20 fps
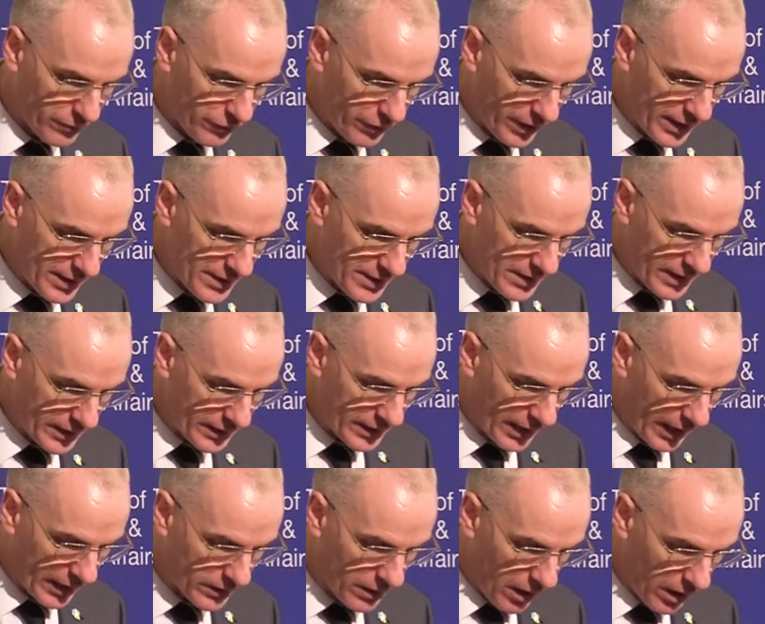are faced
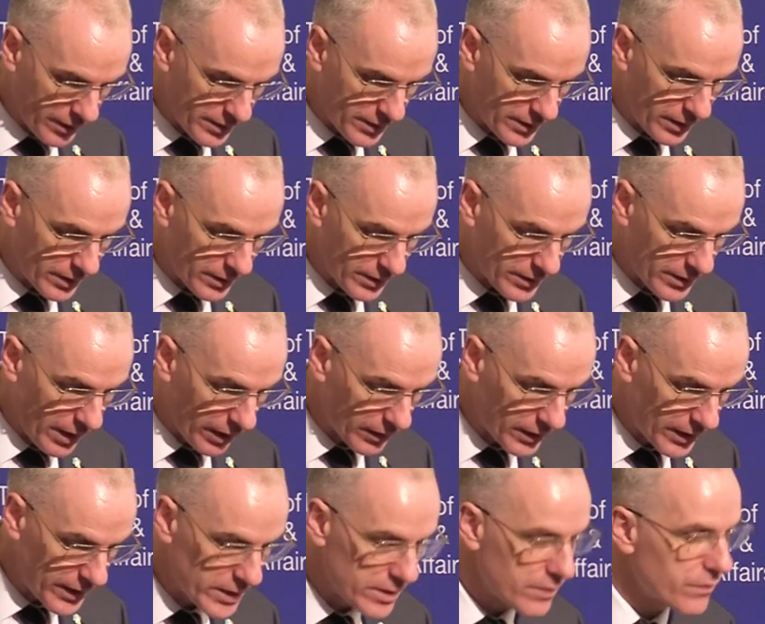in that continent,
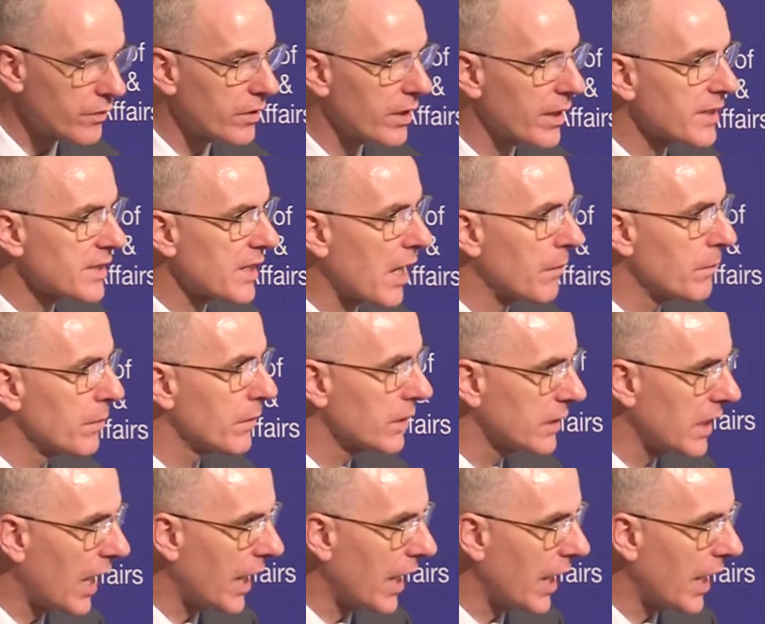not least, for example,